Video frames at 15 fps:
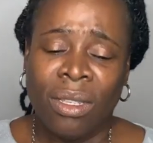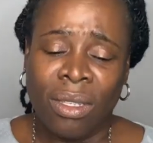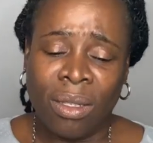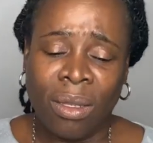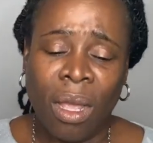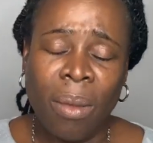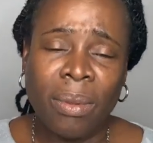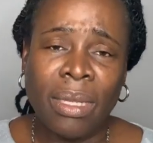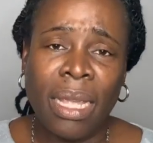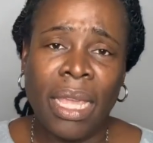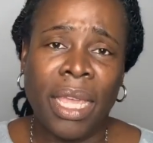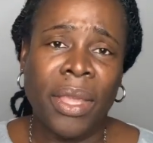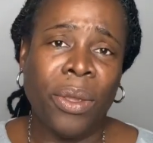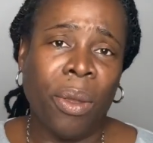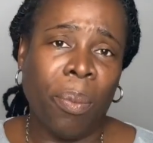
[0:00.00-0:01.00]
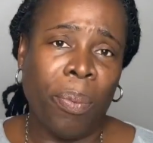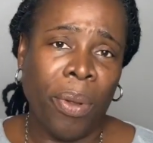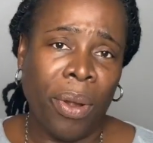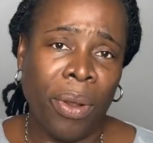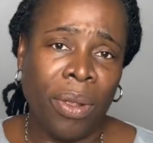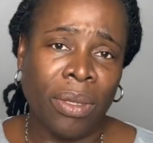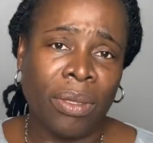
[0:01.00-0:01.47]
stop taking your
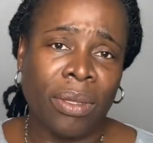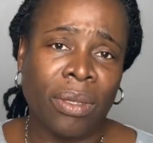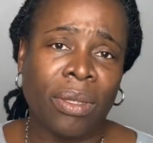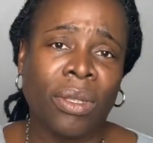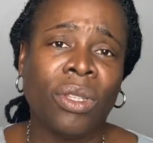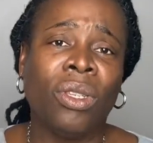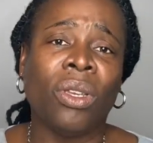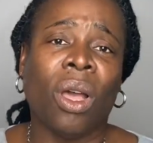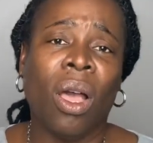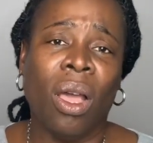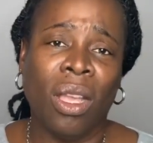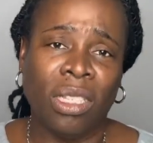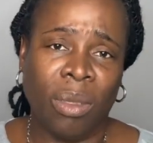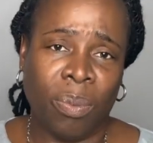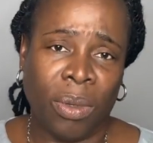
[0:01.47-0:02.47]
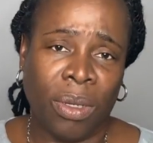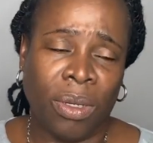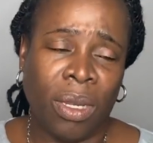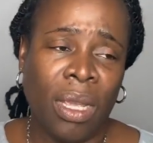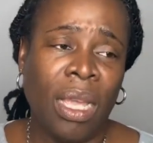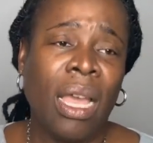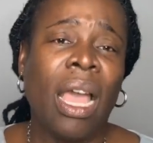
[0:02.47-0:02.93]
pearls, your husband,